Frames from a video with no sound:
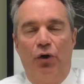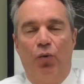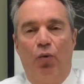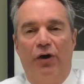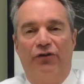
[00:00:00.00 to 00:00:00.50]

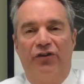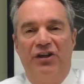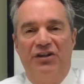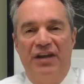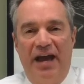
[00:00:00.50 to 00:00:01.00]
Was
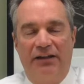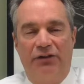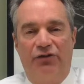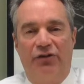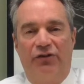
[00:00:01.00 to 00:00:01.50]
the
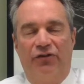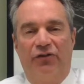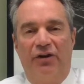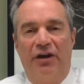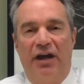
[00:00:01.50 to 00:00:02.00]
negligence
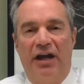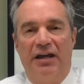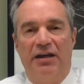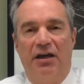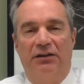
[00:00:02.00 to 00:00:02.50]

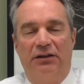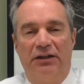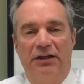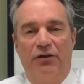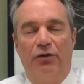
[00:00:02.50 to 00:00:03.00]
a
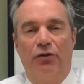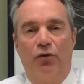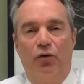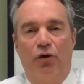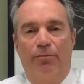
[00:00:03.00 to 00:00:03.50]
legal
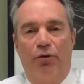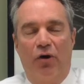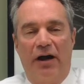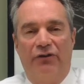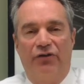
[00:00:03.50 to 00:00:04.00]
or
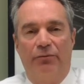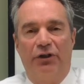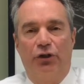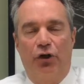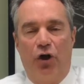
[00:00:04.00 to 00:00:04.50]

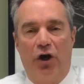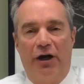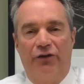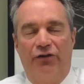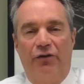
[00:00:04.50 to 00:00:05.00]
proximate
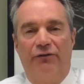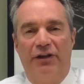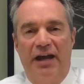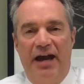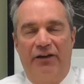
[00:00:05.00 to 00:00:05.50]
cause of
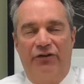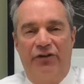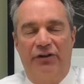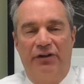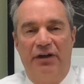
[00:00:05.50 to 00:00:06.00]
the
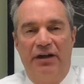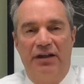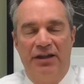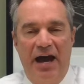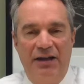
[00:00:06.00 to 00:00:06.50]
accident?
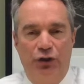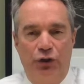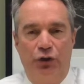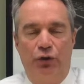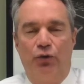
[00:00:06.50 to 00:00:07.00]
That
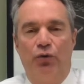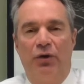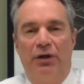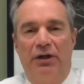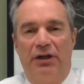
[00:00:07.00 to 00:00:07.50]
too
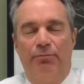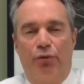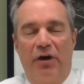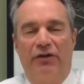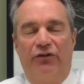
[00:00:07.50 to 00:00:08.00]

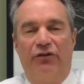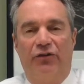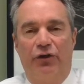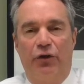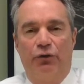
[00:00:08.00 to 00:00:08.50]
embraces
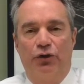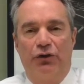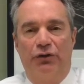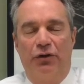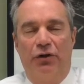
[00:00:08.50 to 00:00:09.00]
the
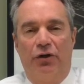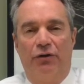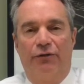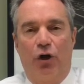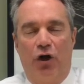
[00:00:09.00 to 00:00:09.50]
notion
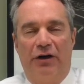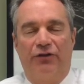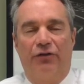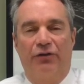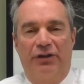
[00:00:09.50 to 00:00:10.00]
of
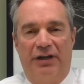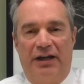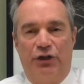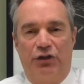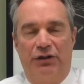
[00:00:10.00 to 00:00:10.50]
causal
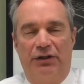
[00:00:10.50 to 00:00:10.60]
connection.